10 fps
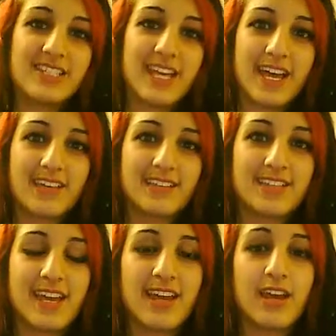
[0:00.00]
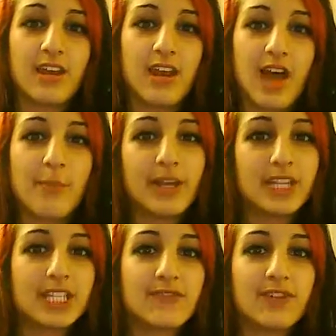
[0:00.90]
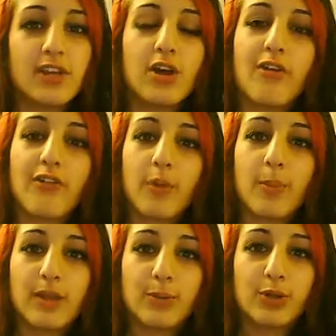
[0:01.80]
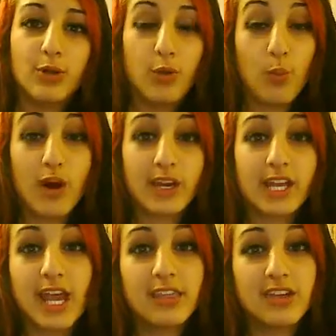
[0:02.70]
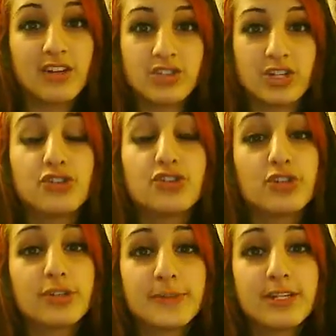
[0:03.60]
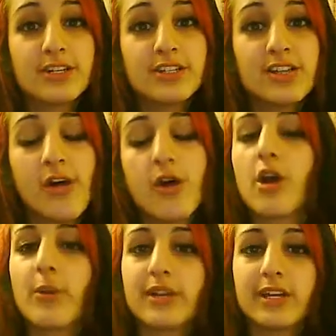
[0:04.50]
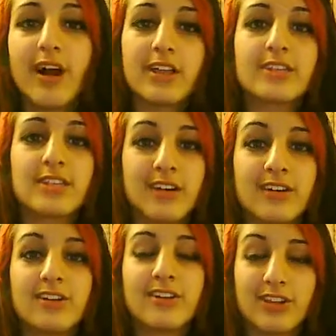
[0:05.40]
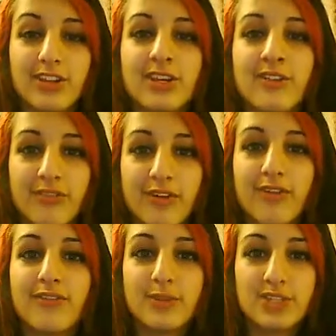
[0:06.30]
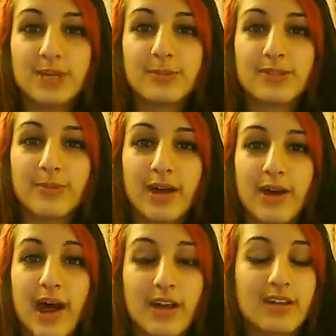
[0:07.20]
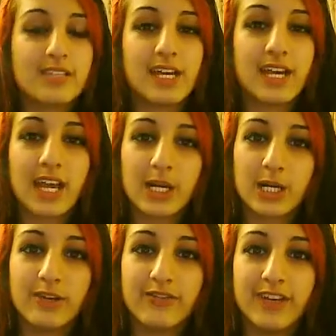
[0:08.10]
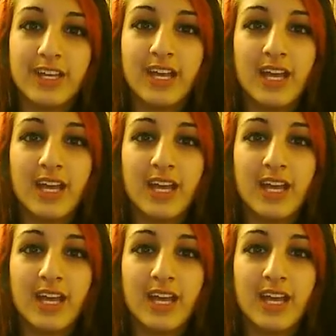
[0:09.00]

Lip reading: Des, and I made this video for people who want to get their industrials pierced, or already got it done and are looking for a few tips about how to take care of it,